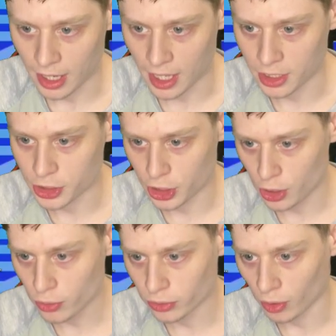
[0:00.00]
and then
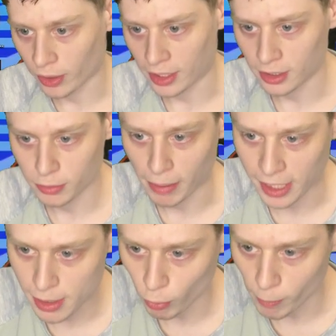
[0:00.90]
choose, okay, this is my
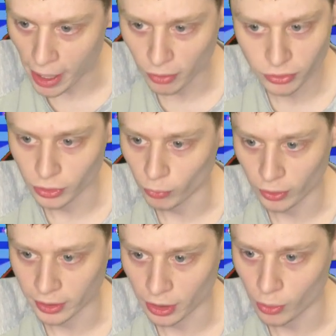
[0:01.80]
keyboard mouse, don't
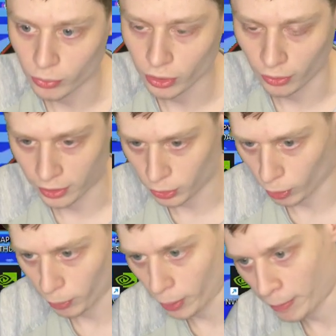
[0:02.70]
click those unless you
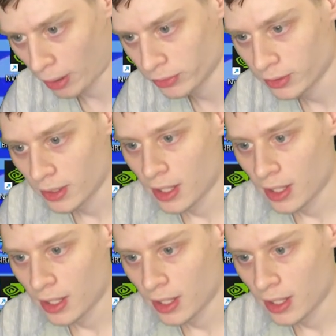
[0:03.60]
want to play with mouse.